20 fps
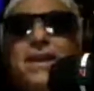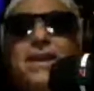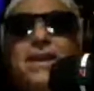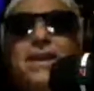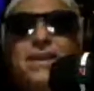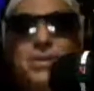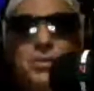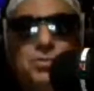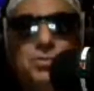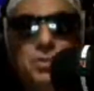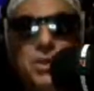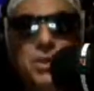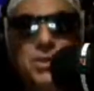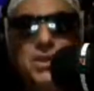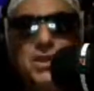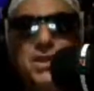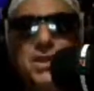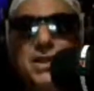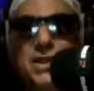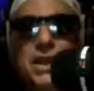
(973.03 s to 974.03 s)
this
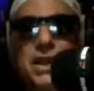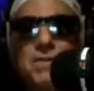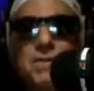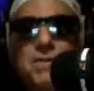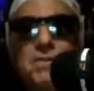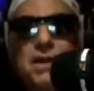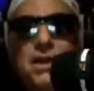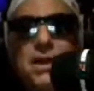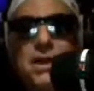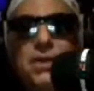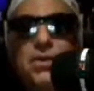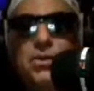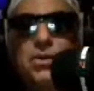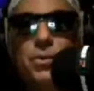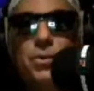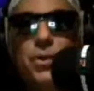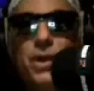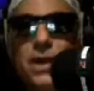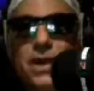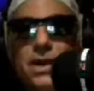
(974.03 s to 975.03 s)
music that they've been playing on the
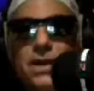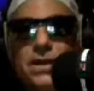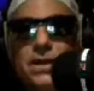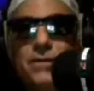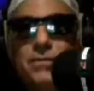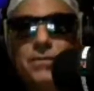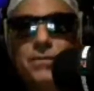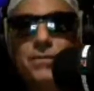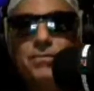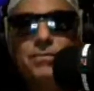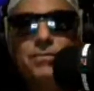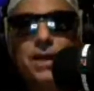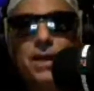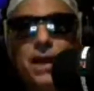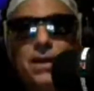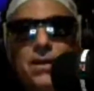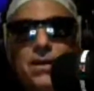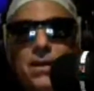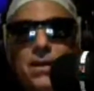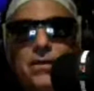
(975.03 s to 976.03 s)
radio for, I
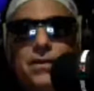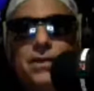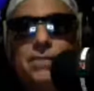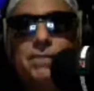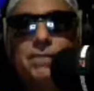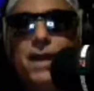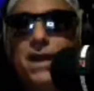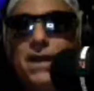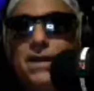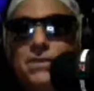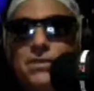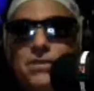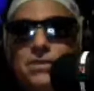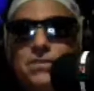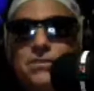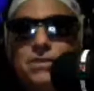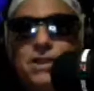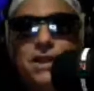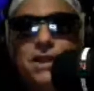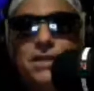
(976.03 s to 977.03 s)
don't know, the past
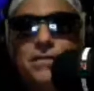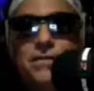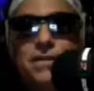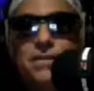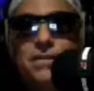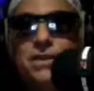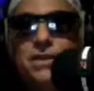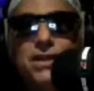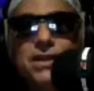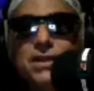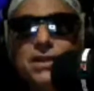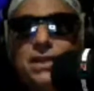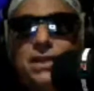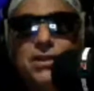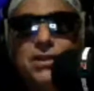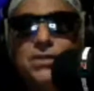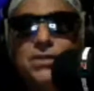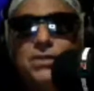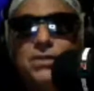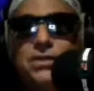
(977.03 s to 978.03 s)
ten, fifteen
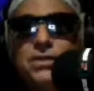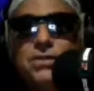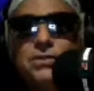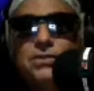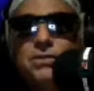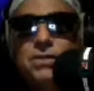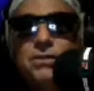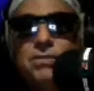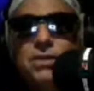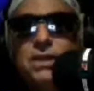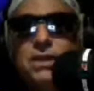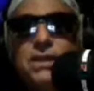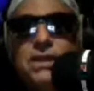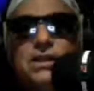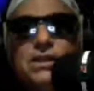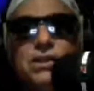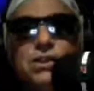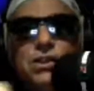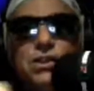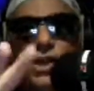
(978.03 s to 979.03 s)
years just completely
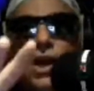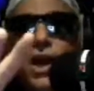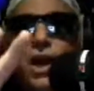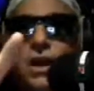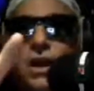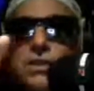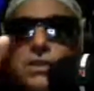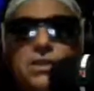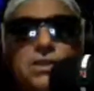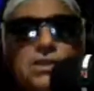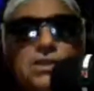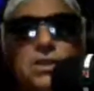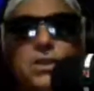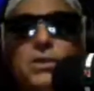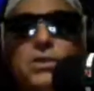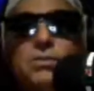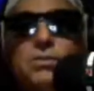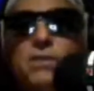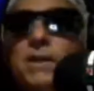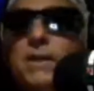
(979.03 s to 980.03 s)
sucks,
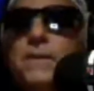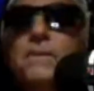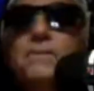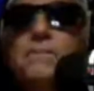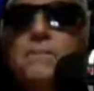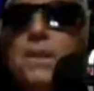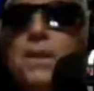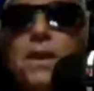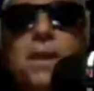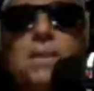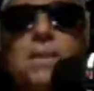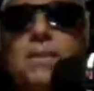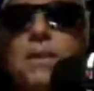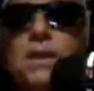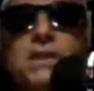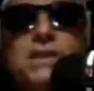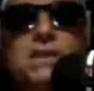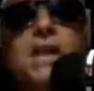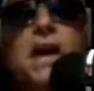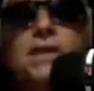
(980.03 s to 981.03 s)
excuse me, but
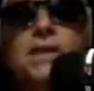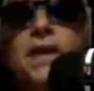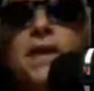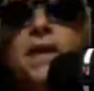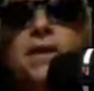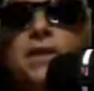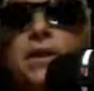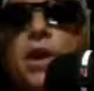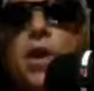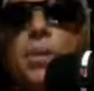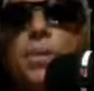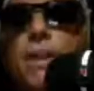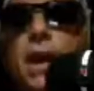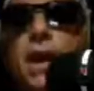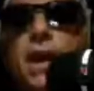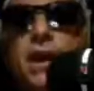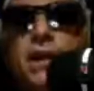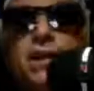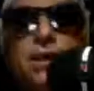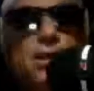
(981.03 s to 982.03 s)
it's not that dope
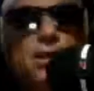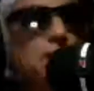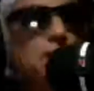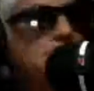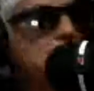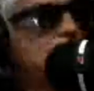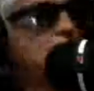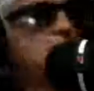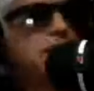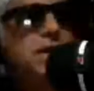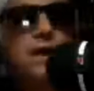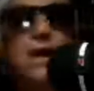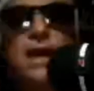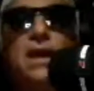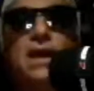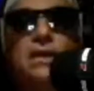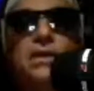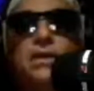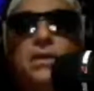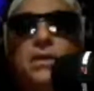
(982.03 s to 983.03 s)
attitude. The
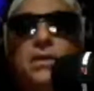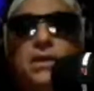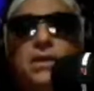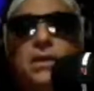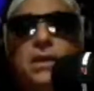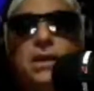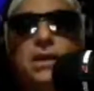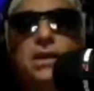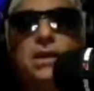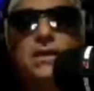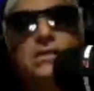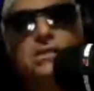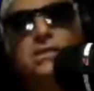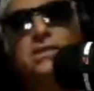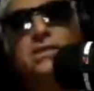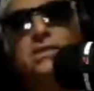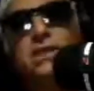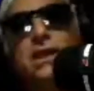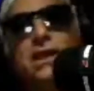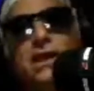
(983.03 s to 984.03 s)
attitude it is
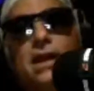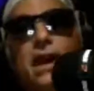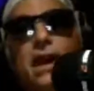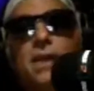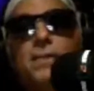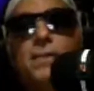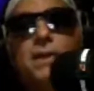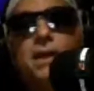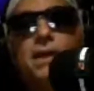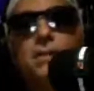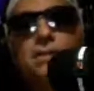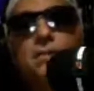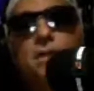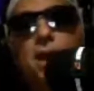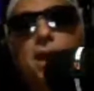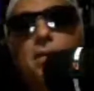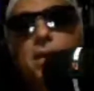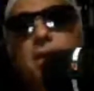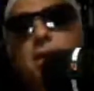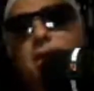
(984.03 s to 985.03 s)
is like, how many,
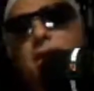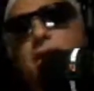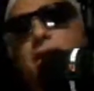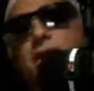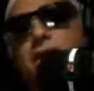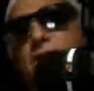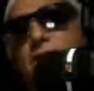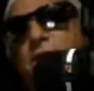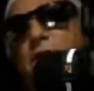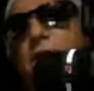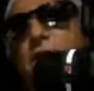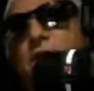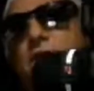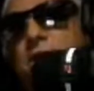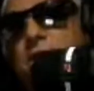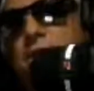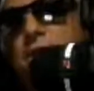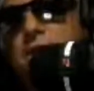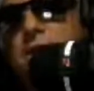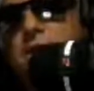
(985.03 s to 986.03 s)
how many of these songs
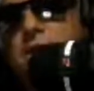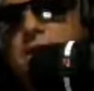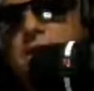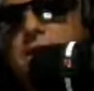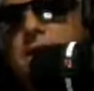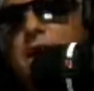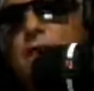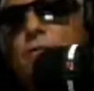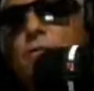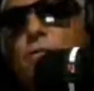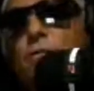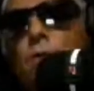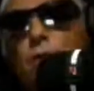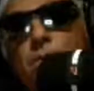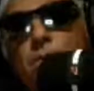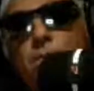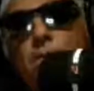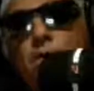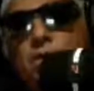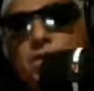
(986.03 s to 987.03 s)
can we just have
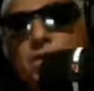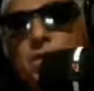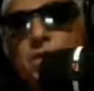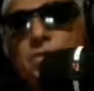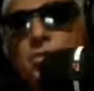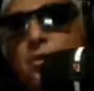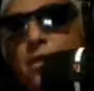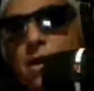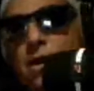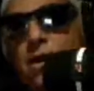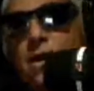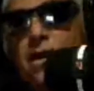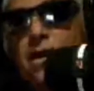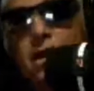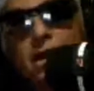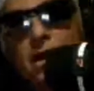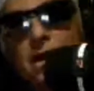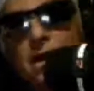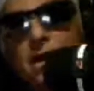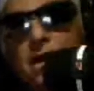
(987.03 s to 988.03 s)
one person write
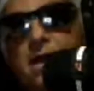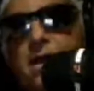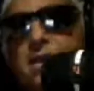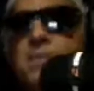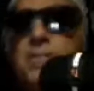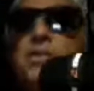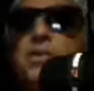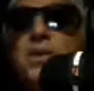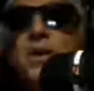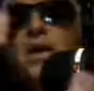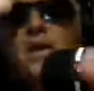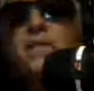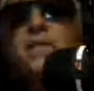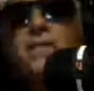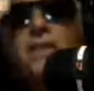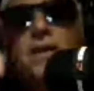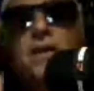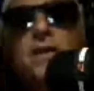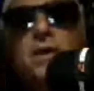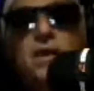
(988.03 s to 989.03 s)
and put out
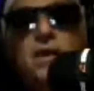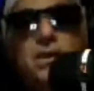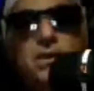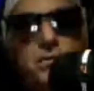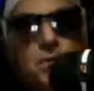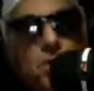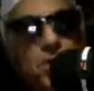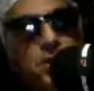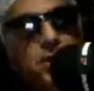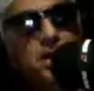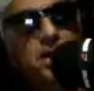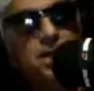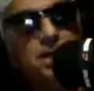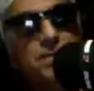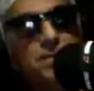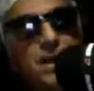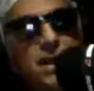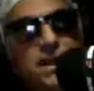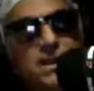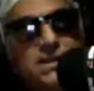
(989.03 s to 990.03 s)
there and let the
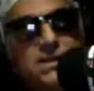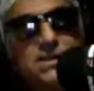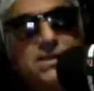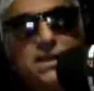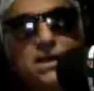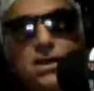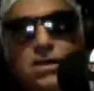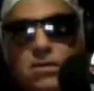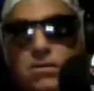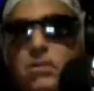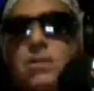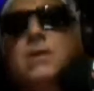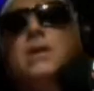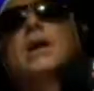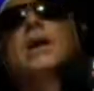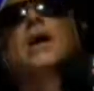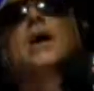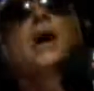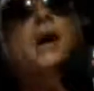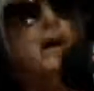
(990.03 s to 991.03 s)
marketing man sell?
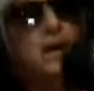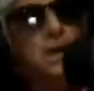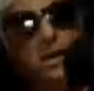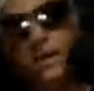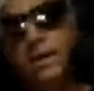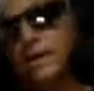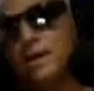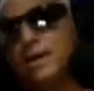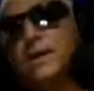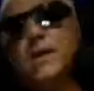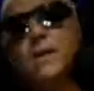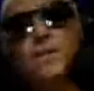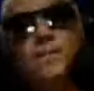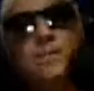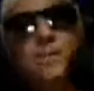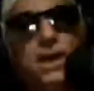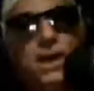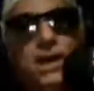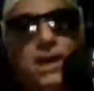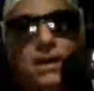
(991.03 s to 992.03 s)
Ah,
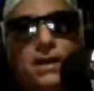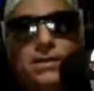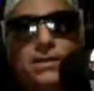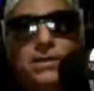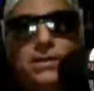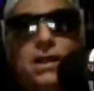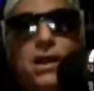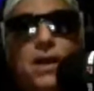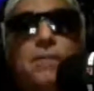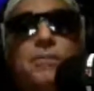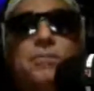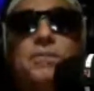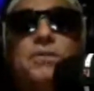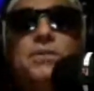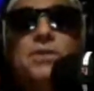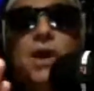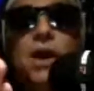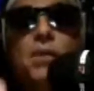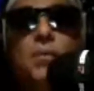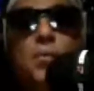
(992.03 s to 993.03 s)
man, I just, I'm,
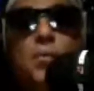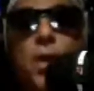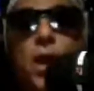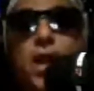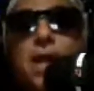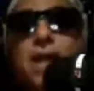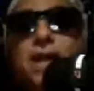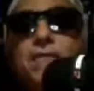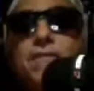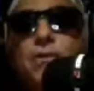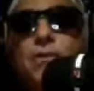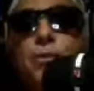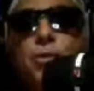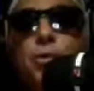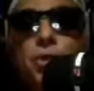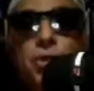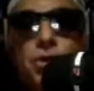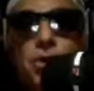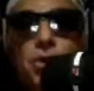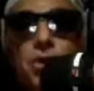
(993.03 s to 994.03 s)
I'm waiting for
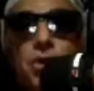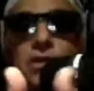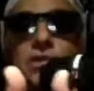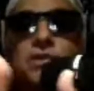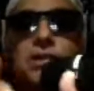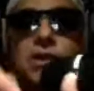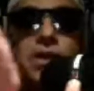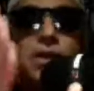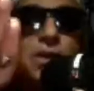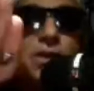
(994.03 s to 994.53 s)
real artists like